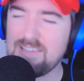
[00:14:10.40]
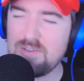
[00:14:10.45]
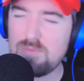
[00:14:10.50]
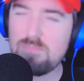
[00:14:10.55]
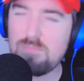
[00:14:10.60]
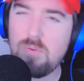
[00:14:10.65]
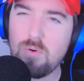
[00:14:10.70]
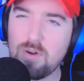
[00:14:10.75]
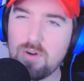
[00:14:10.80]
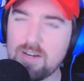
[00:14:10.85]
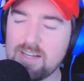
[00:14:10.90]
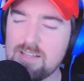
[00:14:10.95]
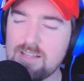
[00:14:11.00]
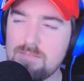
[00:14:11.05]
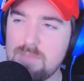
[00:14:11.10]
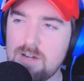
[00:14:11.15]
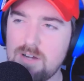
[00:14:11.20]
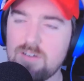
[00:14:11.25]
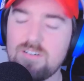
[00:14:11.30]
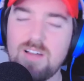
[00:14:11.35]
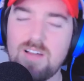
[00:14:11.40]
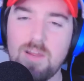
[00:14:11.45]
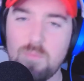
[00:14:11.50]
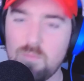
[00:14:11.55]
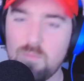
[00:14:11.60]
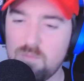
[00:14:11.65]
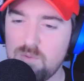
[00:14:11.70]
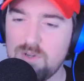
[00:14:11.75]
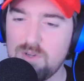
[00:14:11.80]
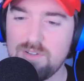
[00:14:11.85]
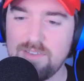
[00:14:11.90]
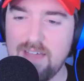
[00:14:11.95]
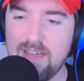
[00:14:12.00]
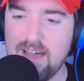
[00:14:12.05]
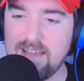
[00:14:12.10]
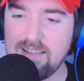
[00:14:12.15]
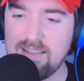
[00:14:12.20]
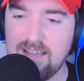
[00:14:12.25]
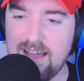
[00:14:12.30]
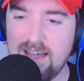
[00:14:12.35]
boring in the middle. I will
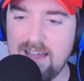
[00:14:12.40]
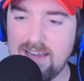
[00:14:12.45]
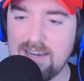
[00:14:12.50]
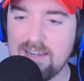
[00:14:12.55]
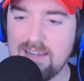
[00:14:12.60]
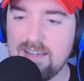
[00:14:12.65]
not lie.